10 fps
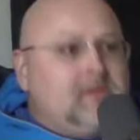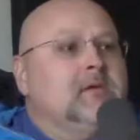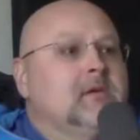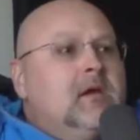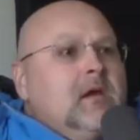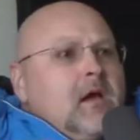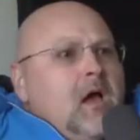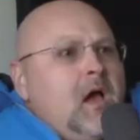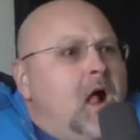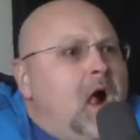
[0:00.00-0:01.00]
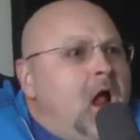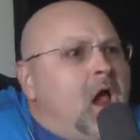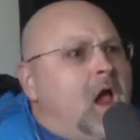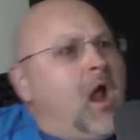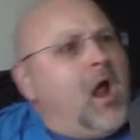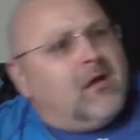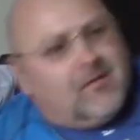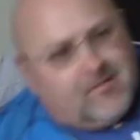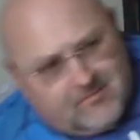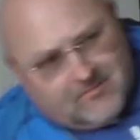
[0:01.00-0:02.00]
I'll be. But
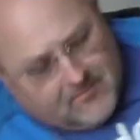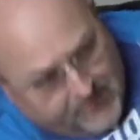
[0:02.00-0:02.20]
it's good